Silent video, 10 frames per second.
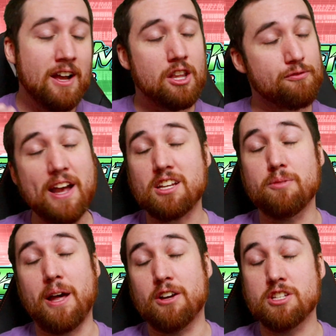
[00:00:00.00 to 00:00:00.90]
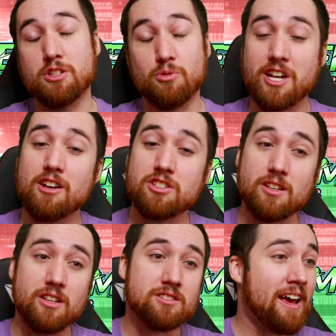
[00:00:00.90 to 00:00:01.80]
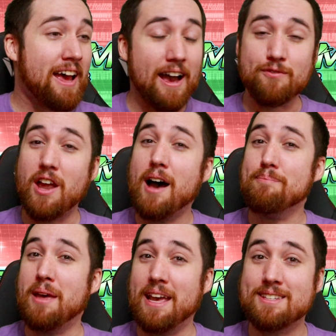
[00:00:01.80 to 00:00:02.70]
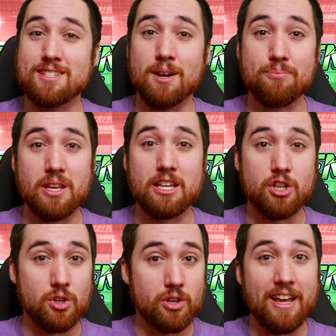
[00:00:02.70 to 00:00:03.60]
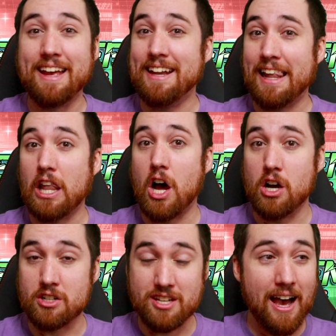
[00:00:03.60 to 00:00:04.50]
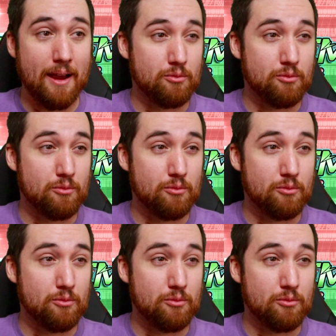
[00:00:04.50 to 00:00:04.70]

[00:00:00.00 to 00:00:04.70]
The fact of the matter is the Wachowskis have not made something good in a long time.